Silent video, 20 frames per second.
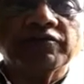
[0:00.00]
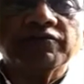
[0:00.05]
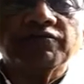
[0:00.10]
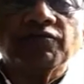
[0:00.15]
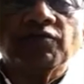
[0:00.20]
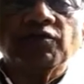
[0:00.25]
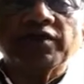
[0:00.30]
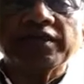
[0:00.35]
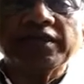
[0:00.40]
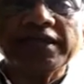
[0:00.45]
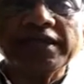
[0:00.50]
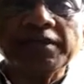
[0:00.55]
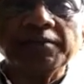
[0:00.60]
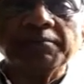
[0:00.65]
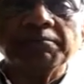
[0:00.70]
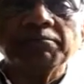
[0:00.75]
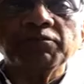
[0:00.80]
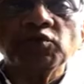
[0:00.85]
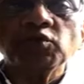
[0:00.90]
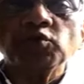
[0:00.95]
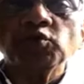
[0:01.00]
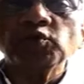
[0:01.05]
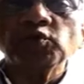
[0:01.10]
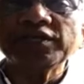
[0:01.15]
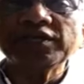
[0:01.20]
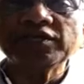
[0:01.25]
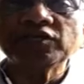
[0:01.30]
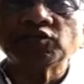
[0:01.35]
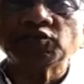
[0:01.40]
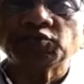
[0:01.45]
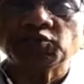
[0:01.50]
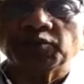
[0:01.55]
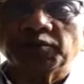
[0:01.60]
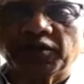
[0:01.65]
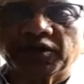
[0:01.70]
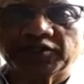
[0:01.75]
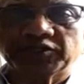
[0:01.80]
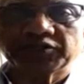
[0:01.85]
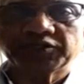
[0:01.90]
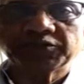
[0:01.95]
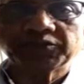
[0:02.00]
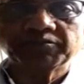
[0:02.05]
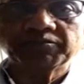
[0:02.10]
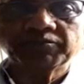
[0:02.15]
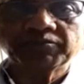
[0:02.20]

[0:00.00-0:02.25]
for him who eats too much